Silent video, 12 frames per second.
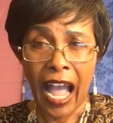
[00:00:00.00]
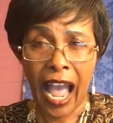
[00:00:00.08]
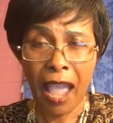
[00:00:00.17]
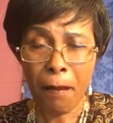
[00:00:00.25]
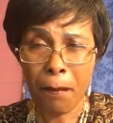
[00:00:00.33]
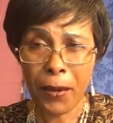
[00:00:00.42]

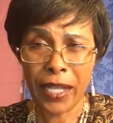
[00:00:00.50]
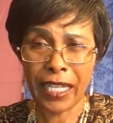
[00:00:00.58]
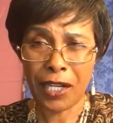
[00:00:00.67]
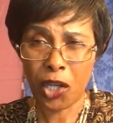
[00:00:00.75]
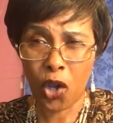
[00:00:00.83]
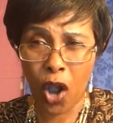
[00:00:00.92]
I pray
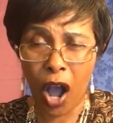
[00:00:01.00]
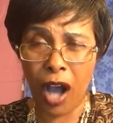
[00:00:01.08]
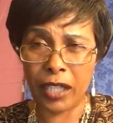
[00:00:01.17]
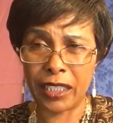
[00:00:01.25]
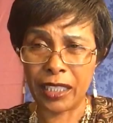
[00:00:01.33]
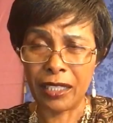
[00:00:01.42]
that
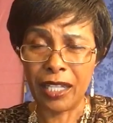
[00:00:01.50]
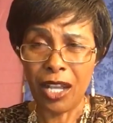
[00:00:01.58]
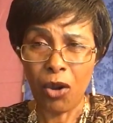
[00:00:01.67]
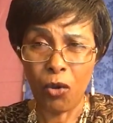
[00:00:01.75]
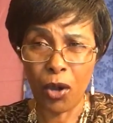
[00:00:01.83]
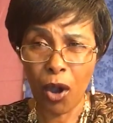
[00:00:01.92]
God
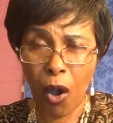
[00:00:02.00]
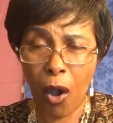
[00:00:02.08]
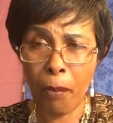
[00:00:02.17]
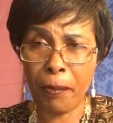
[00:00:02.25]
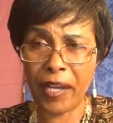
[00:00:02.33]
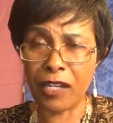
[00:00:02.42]
will
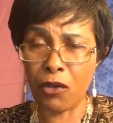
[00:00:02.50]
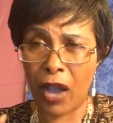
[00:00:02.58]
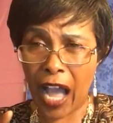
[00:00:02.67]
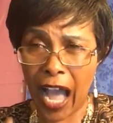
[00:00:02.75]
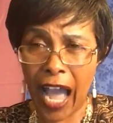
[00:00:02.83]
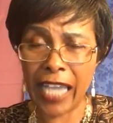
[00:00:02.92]
open
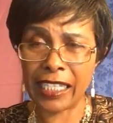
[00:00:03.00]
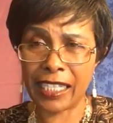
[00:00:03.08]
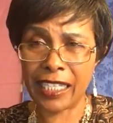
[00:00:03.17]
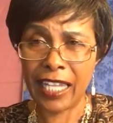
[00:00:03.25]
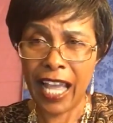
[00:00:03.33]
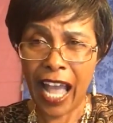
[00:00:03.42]
your
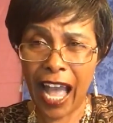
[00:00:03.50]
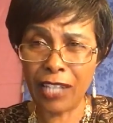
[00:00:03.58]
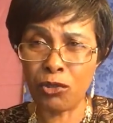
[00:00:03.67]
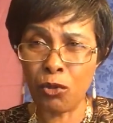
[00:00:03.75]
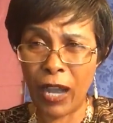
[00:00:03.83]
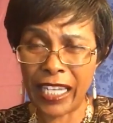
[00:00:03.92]
eyes
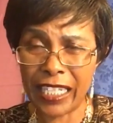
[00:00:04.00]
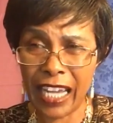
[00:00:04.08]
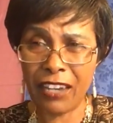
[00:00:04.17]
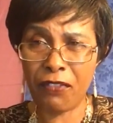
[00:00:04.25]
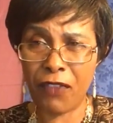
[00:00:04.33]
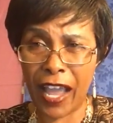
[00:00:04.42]
and to
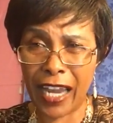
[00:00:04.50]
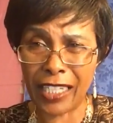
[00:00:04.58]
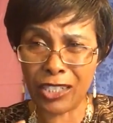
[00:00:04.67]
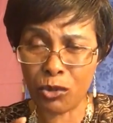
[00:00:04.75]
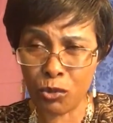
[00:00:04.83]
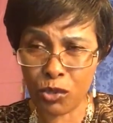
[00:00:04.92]
identify
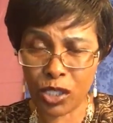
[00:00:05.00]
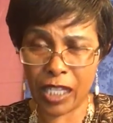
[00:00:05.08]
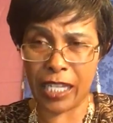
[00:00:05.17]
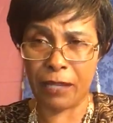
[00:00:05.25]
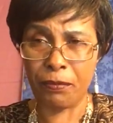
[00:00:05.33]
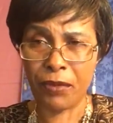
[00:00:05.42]
and to
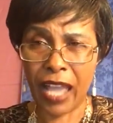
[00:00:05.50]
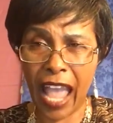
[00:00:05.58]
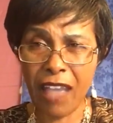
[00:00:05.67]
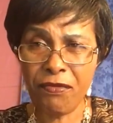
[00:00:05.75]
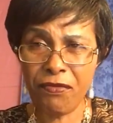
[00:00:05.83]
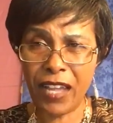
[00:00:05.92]
see
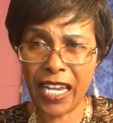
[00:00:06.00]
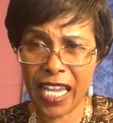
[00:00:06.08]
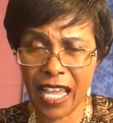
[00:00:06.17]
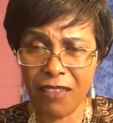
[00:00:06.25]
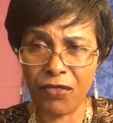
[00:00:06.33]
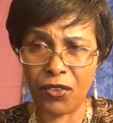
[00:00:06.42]

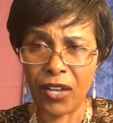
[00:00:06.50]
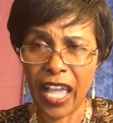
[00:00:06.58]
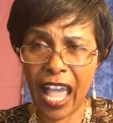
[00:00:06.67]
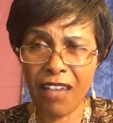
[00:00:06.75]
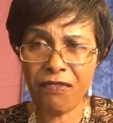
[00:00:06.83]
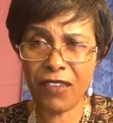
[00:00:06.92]
every evil,
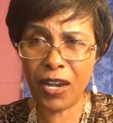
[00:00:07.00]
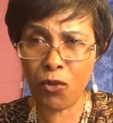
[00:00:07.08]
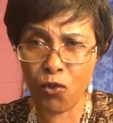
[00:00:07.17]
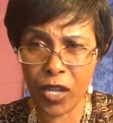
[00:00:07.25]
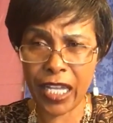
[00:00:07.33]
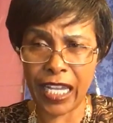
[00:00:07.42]
every
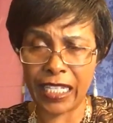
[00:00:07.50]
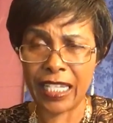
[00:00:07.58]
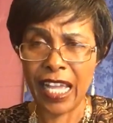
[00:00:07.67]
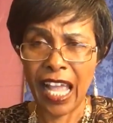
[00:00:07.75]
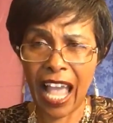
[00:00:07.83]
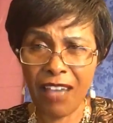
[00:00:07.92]
wicked,
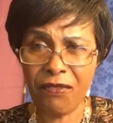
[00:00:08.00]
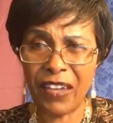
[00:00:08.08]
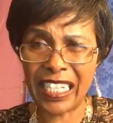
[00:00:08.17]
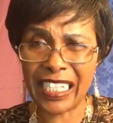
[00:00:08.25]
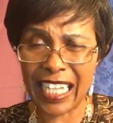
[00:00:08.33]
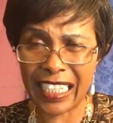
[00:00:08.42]

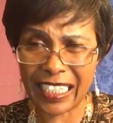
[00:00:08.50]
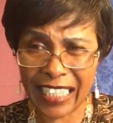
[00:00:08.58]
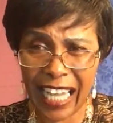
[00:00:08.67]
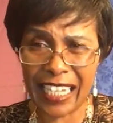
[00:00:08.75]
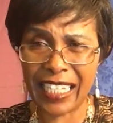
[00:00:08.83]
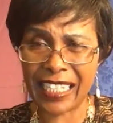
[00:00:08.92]
every
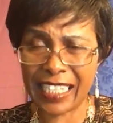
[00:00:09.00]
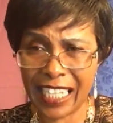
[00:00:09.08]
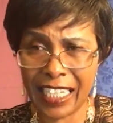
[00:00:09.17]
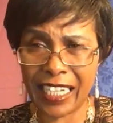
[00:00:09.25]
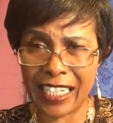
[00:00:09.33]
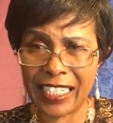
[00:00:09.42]
satanic
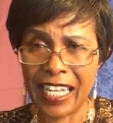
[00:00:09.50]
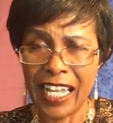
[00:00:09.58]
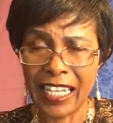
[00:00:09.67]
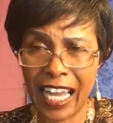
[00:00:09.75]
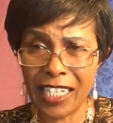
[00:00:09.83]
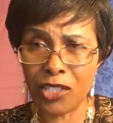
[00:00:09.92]
secret
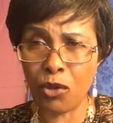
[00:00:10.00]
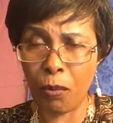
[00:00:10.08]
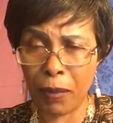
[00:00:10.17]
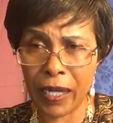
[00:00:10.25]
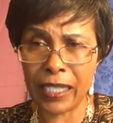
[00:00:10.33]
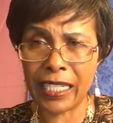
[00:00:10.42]
that is
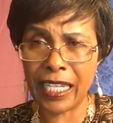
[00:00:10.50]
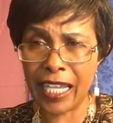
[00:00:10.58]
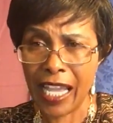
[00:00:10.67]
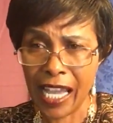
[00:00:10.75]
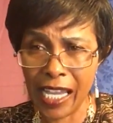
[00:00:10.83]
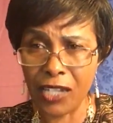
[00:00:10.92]

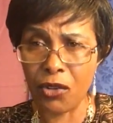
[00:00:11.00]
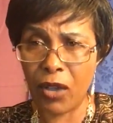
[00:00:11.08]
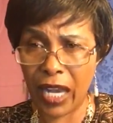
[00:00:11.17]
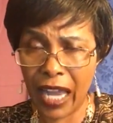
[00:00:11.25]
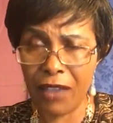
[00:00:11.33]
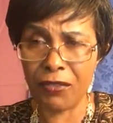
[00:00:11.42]
operating in
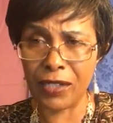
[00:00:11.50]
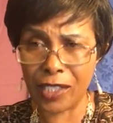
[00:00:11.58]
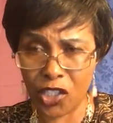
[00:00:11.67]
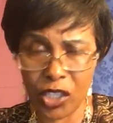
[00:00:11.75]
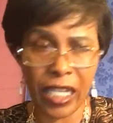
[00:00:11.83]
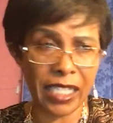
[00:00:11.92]
your life in
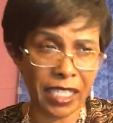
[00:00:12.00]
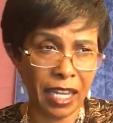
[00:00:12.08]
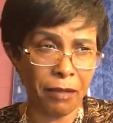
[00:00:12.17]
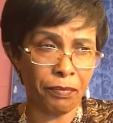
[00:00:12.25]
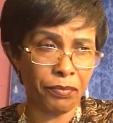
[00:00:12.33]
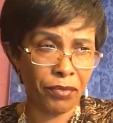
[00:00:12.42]
Jesus'
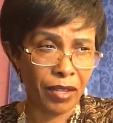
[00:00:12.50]
name.